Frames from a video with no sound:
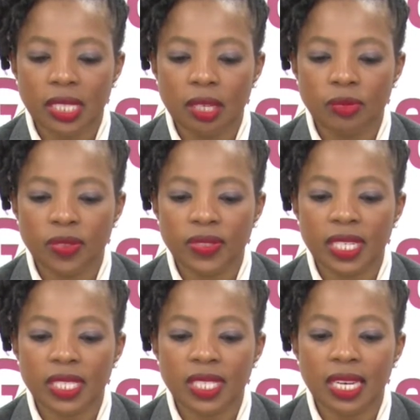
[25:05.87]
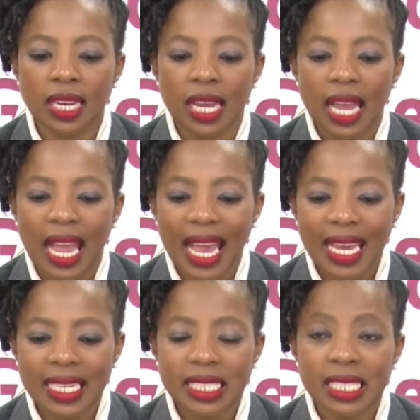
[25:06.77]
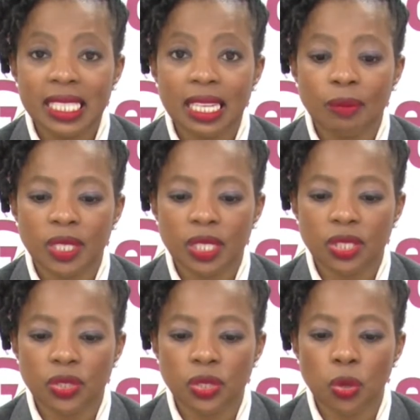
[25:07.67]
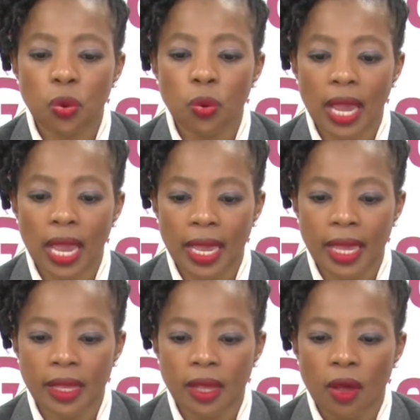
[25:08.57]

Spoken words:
in terms of Section 18, subsection 2A